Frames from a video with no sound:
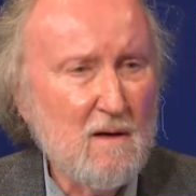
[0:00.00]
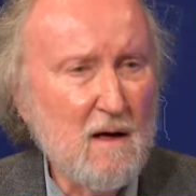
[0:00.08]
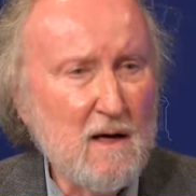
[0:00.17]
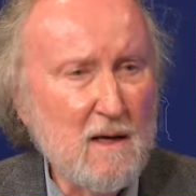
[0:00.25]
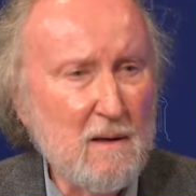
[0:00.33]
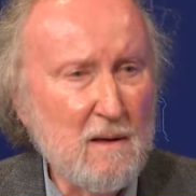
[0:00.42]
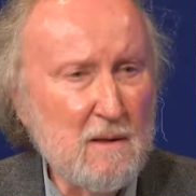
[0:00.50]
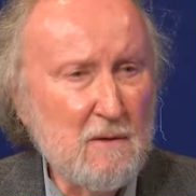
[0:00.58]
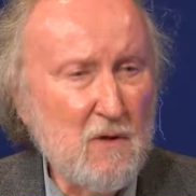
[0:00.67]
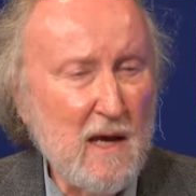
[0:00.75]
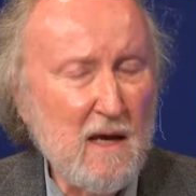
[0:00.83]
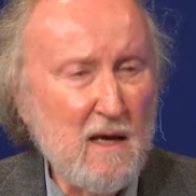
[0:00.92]

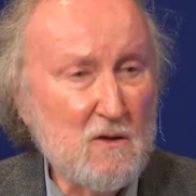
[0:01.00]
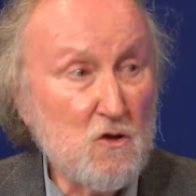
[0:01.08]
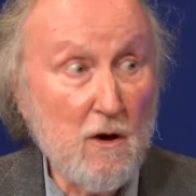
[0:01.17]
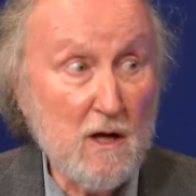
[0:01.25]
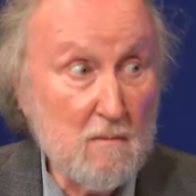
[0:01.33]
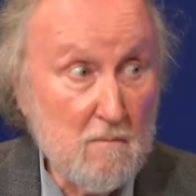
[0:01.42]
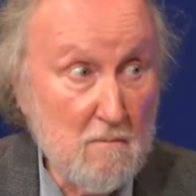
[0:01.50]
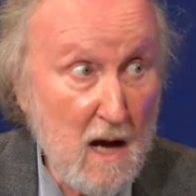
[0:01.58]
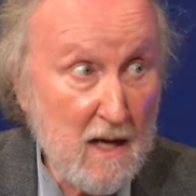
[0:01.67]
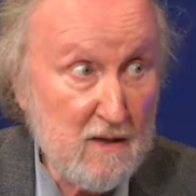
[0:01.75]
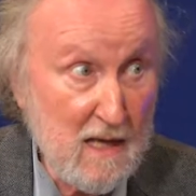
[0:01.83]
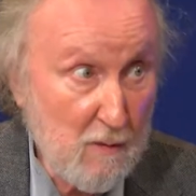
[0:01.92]
They target
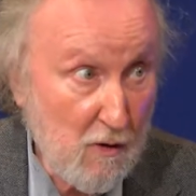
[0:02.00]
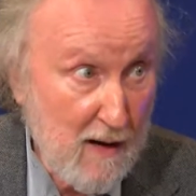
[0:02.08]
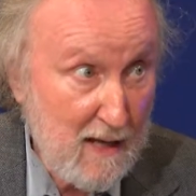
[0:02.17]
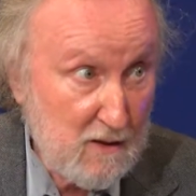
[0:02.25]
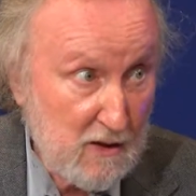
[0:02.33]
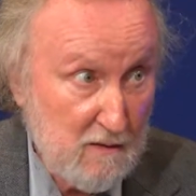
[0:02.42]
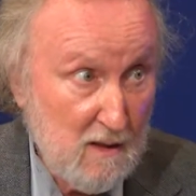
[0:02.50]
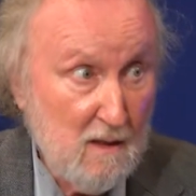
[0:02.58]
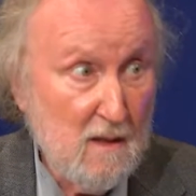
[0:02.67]
mod Democrats.